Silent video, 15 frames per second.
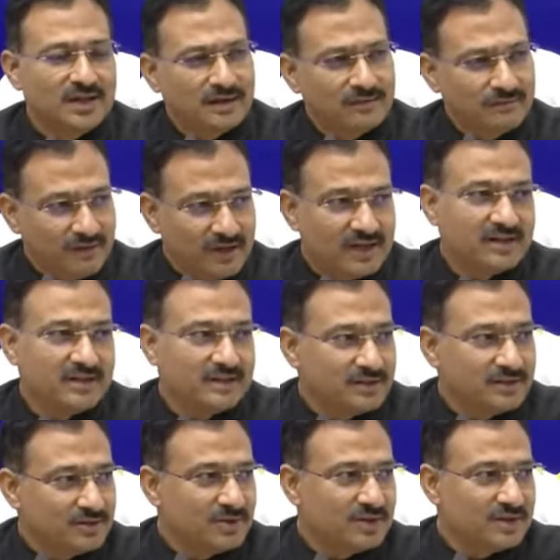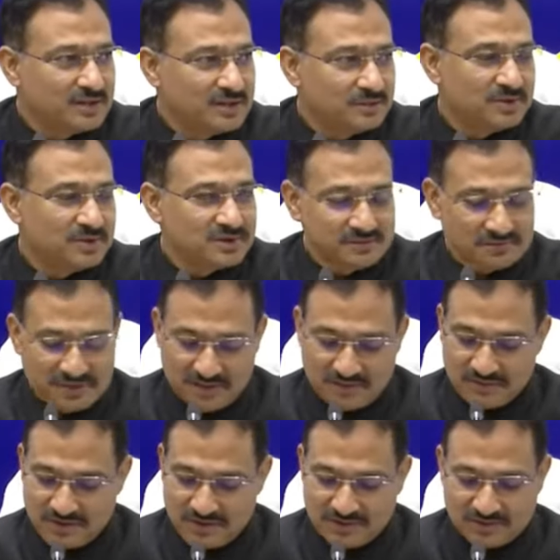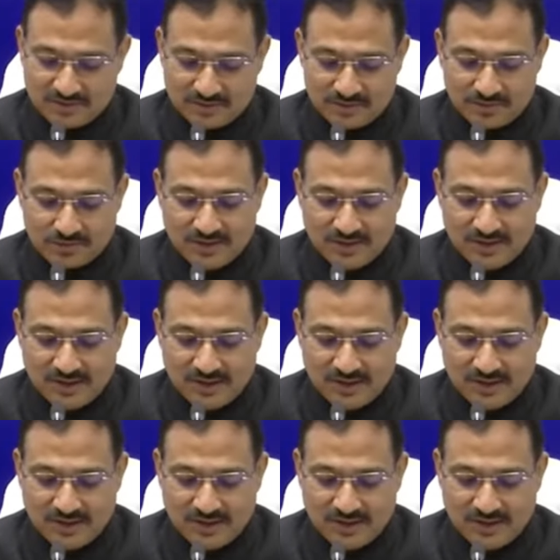and very near to 82% we have reached. So